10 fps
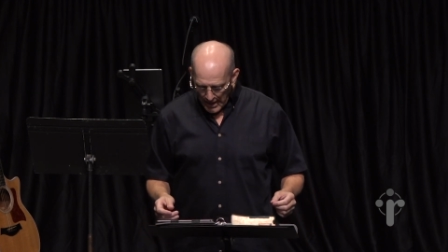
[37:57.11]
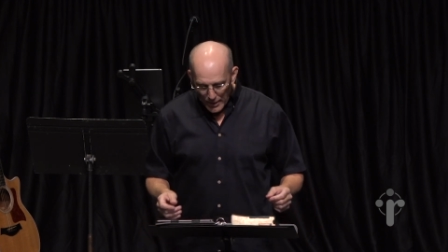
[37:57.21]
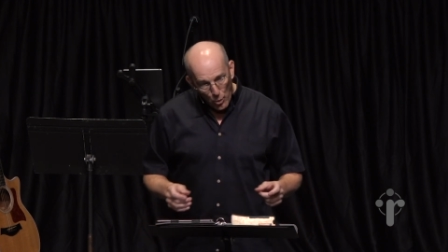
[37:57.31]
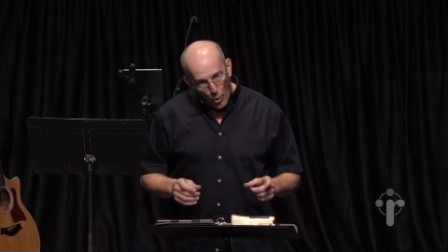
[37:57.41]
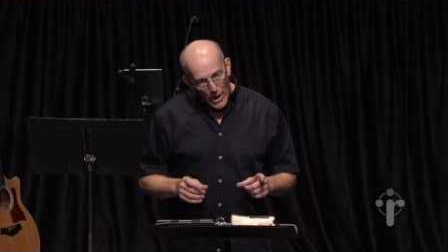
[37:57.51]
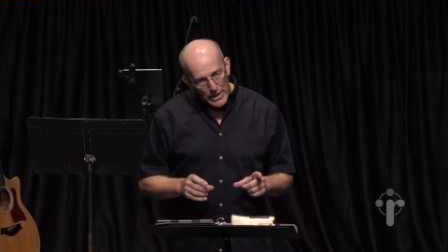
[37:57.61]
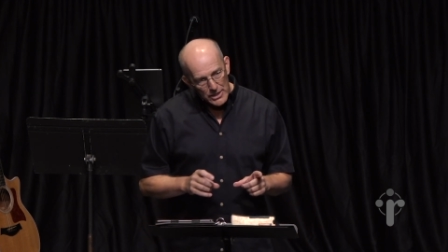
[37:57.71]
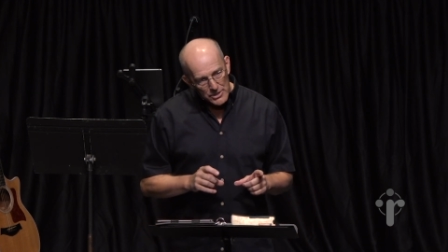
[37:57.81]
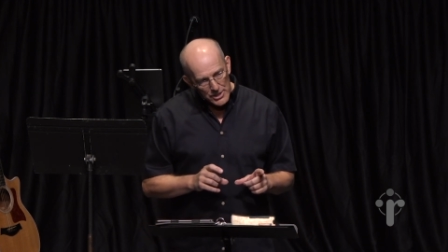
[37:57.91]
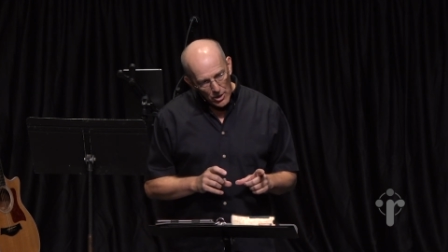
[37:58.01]
And why
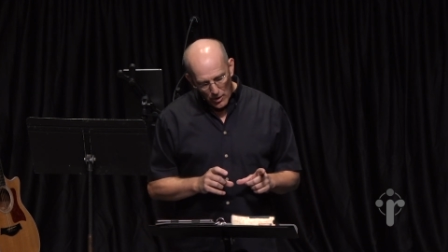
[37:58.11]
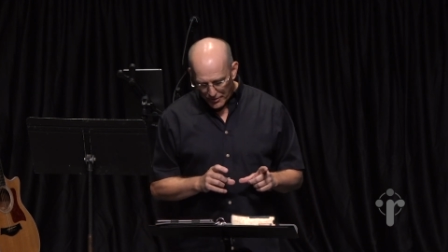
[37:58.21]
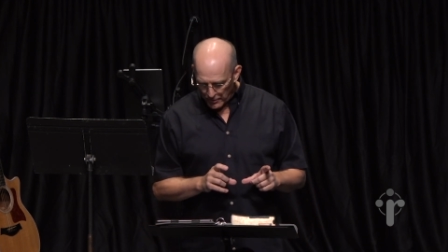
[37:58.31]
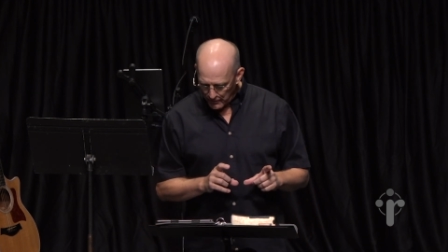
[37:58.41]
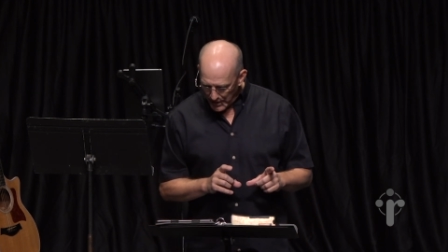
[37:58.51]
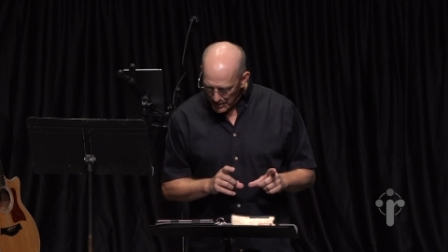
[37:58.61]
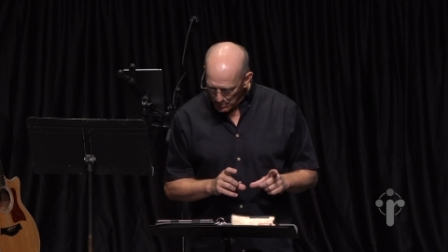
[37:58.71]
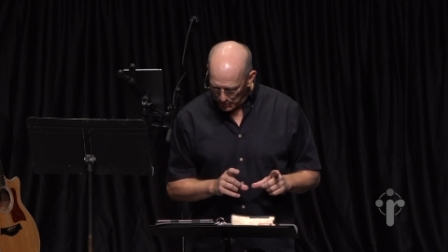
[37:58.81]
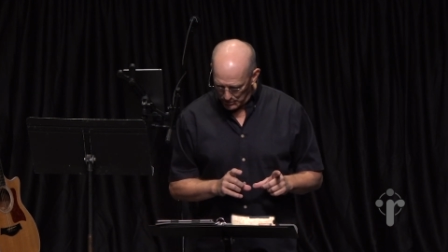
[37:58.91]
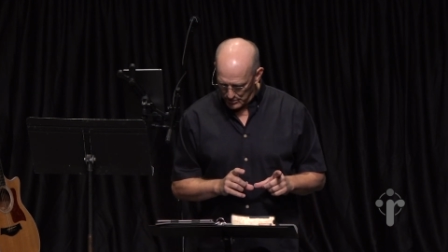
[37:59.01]
does the author of
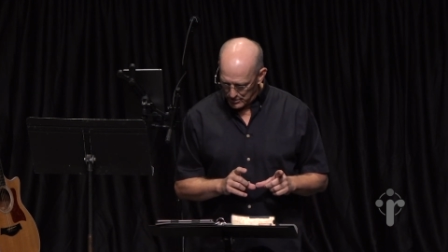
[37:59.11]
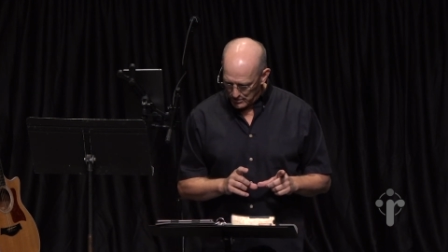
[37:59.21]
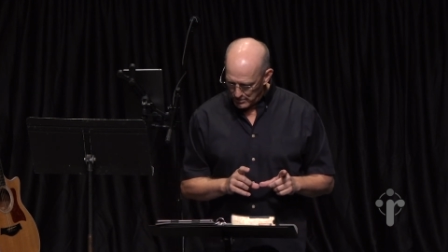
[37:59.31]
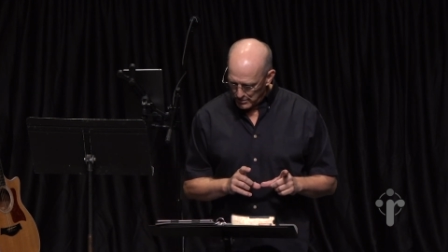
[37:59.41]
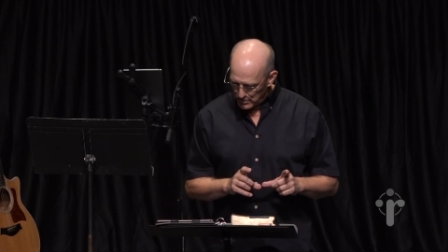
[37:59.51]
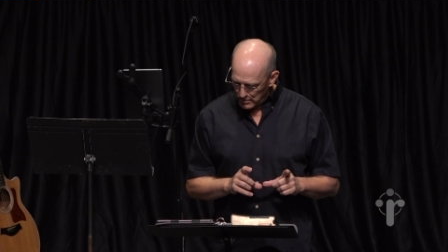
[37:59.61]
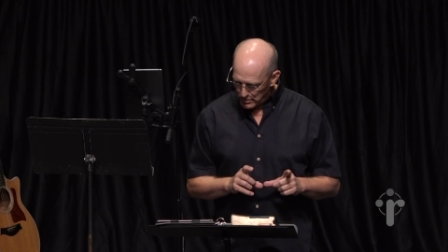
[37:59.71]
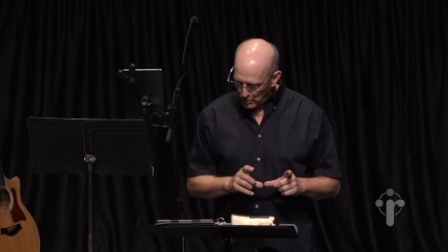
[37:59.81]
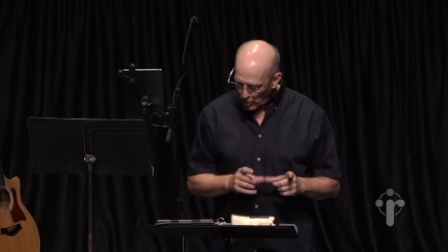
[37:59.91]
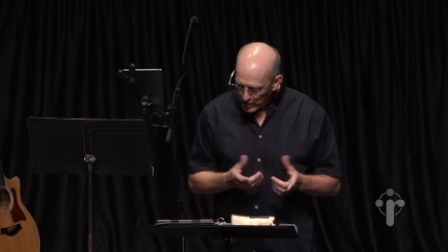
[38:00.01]
Hebrews
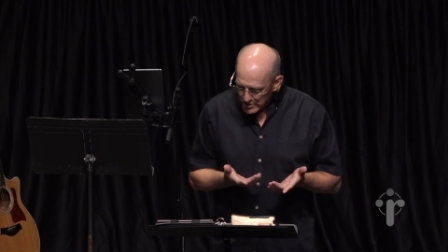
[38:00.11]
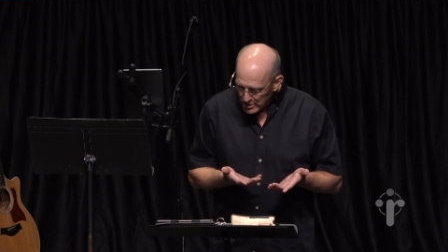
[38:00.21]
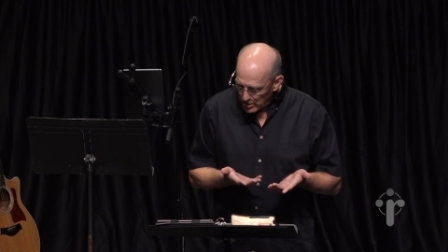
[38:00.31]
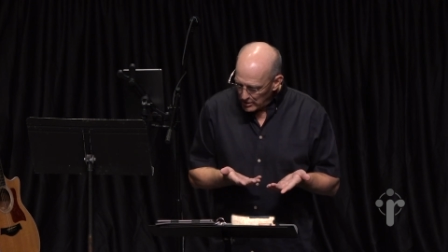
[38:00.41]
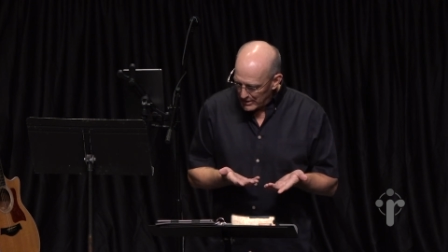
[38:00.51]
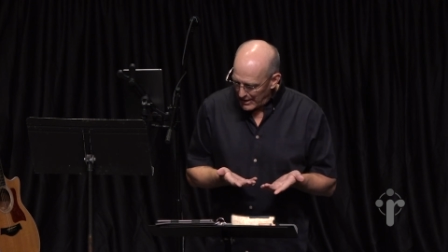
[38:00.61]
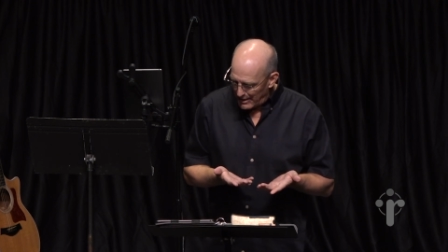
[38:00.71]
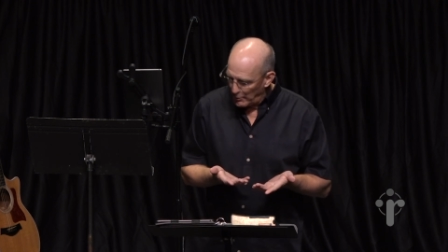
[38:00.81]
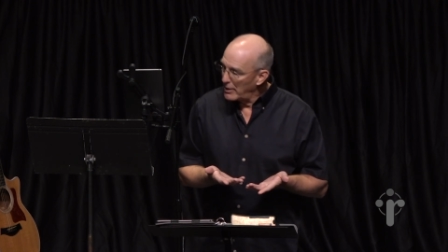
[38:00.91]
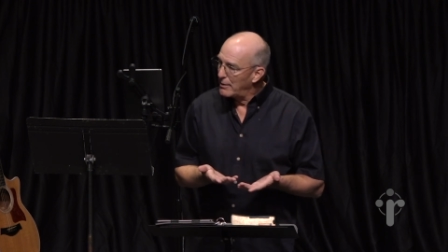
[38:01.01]
want us to look to
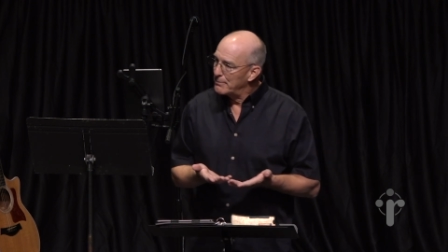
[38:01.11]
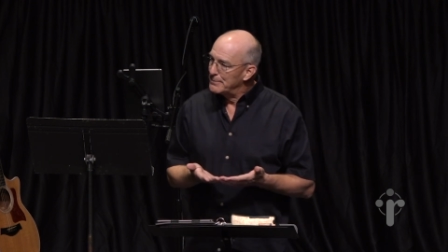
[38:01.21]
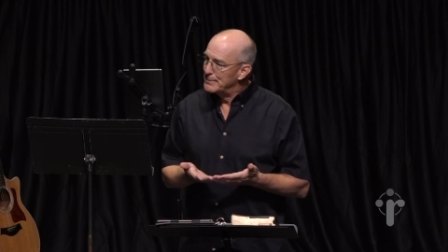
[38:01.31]
Abraham?